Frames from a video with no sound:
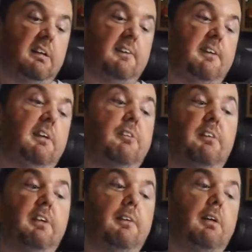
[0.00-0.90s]
These are
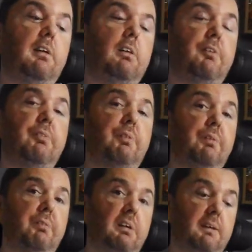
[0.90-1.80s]
another item from the
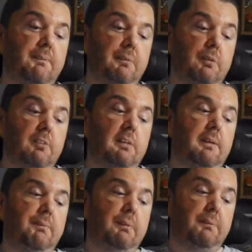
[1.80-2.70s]
regular box and
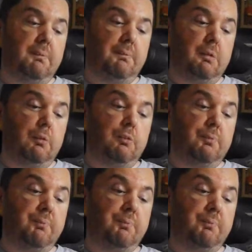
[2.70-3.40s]
the premium box.